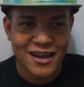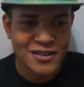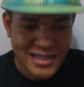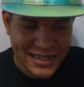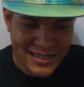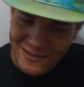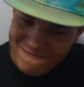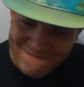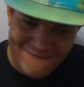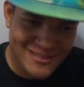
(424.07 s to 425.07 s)
it was like
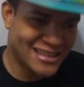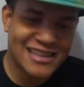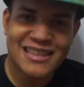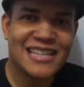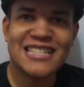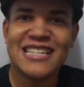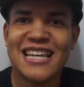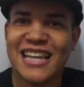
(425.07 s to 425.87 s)
this is it.